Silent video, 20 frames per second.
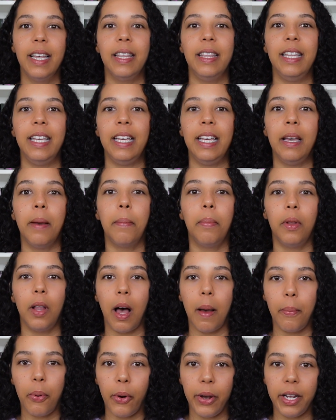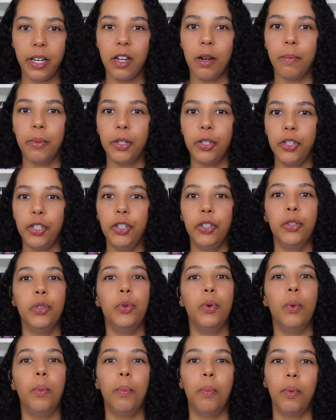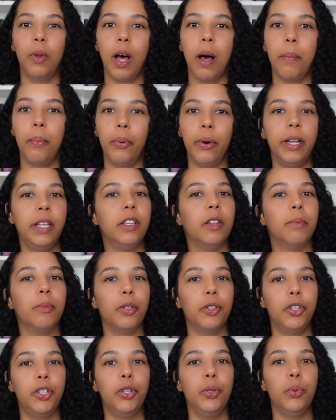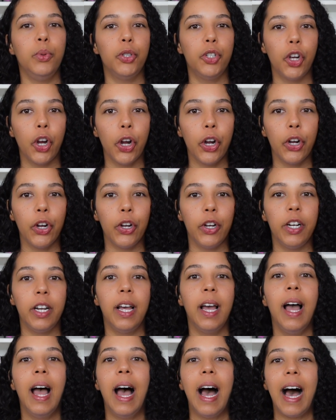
the plot point number 2, plot point number 2 turn.